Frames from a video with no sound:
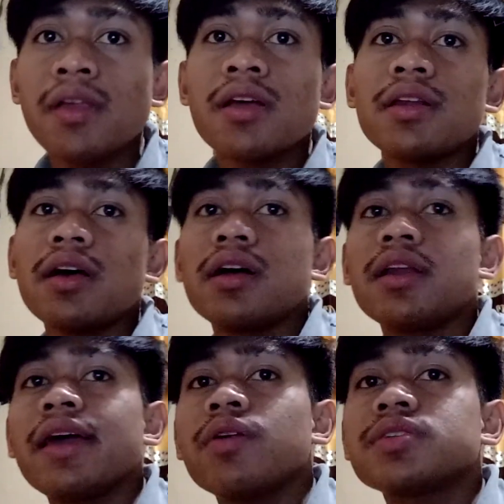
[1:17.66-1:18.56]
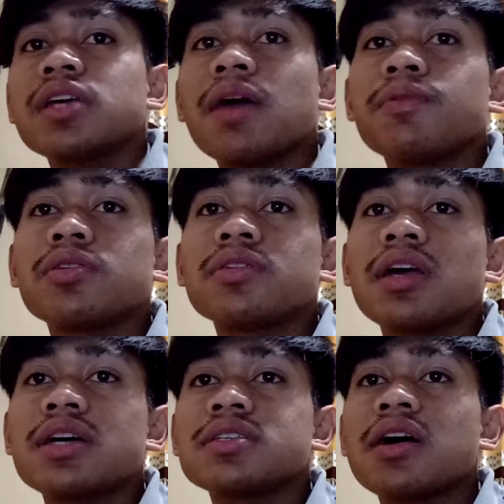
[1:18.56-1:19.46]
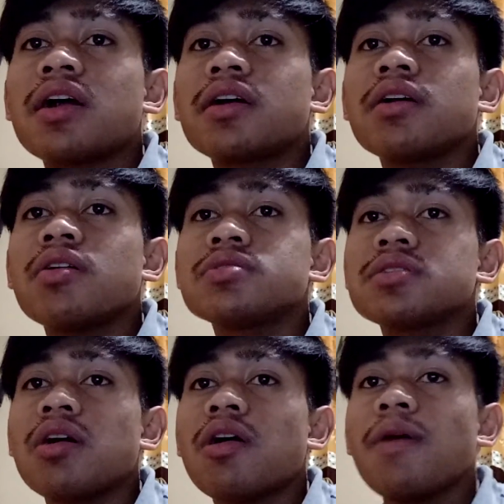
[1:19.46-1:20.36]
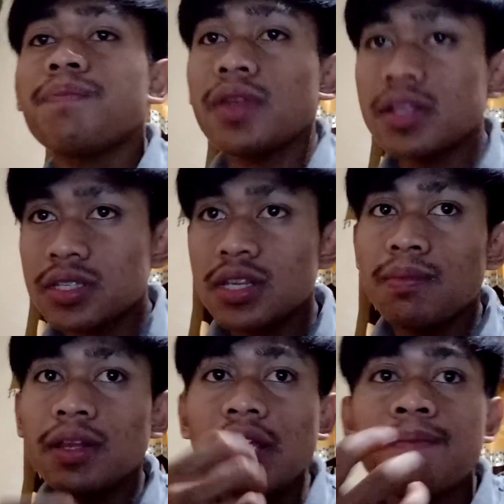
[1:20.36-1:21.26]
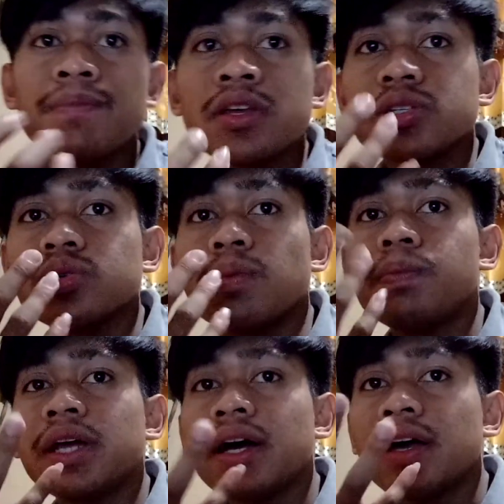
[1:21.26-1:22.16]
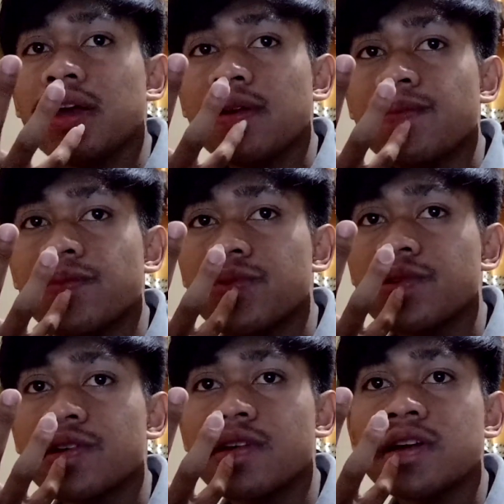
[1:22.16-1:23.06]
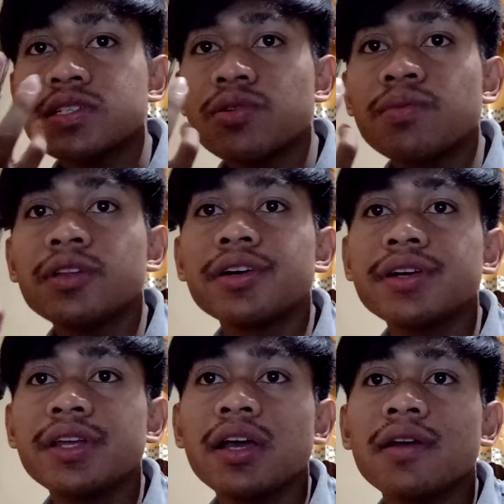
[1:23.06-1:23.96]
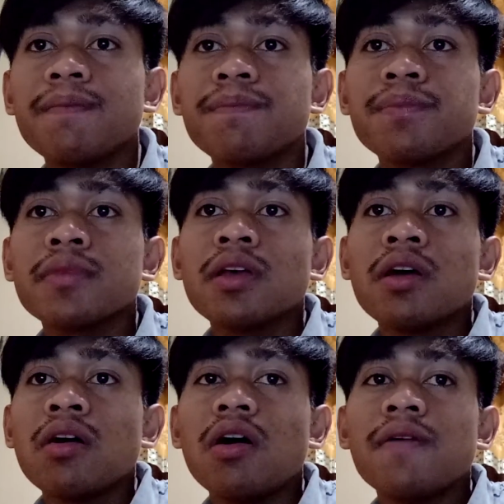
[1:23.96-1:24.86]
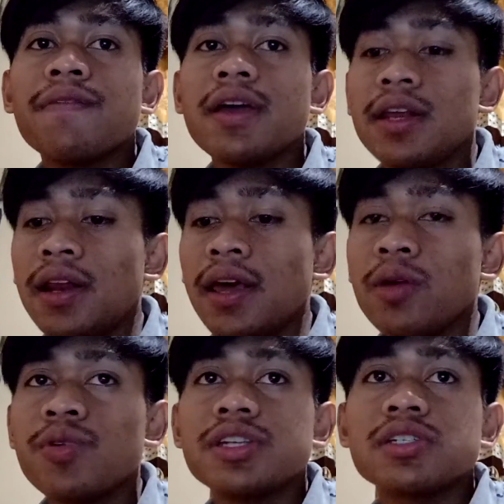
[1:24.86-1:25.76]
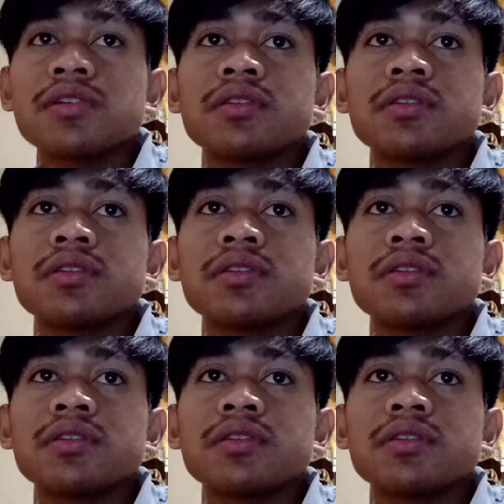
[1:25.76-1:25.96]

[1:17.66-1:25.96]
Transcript: The language aptitude tests are ostensibly to apply to the classroom learning of any language.